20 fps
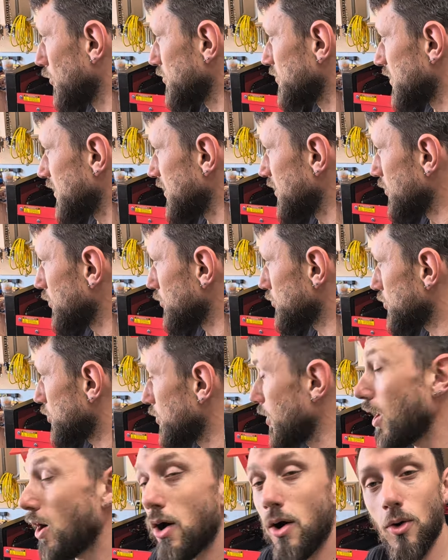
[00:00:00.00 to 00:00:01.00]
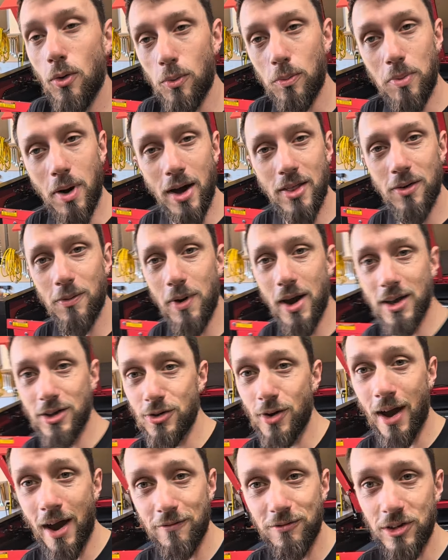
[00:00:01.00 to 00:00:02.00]
deal too. Oh, by the way,
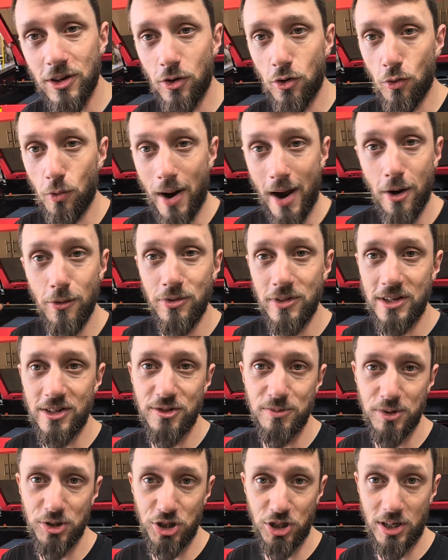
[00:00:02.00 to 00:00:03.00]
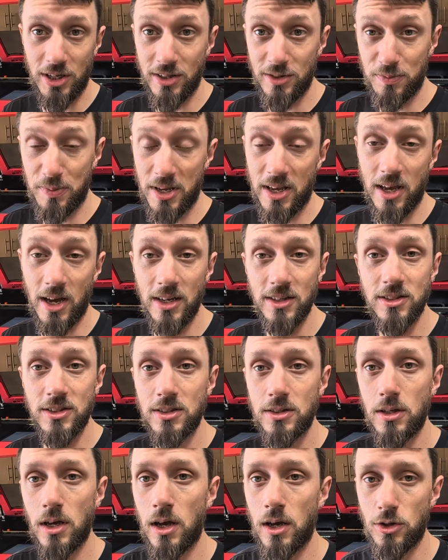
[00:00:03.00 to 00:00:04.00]
you have to ground these machines because
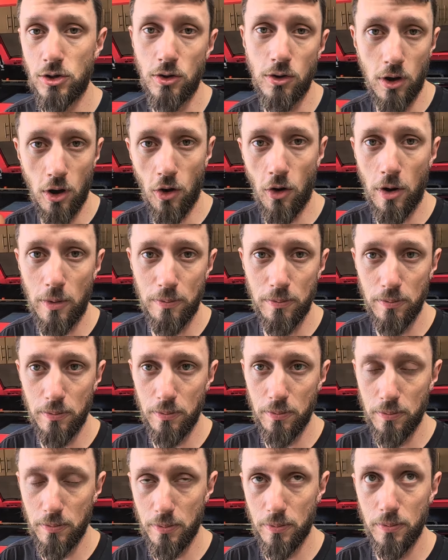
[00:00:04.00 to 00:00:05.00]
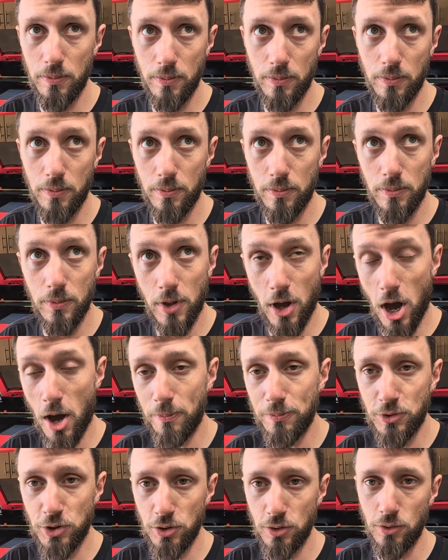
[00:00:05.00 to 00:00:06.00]
you go
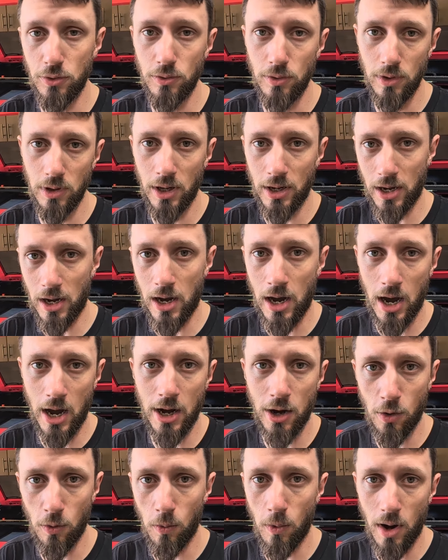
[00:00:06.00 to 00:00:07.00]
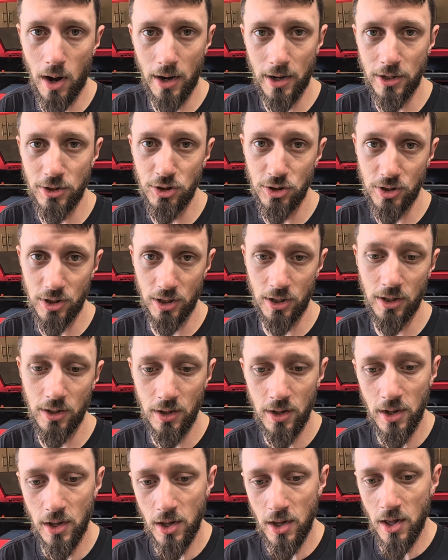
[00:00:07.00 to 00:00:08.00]
up to like a higher wattage.
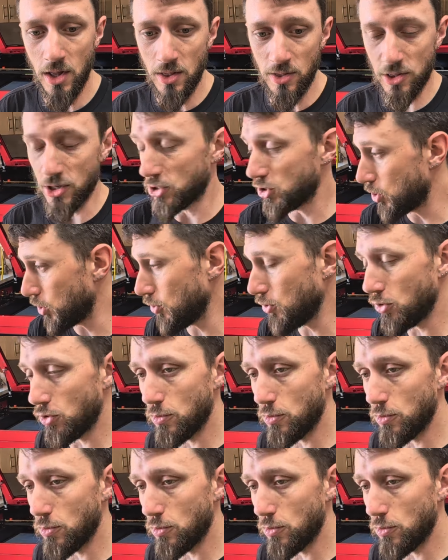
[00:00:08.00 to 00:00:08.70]
The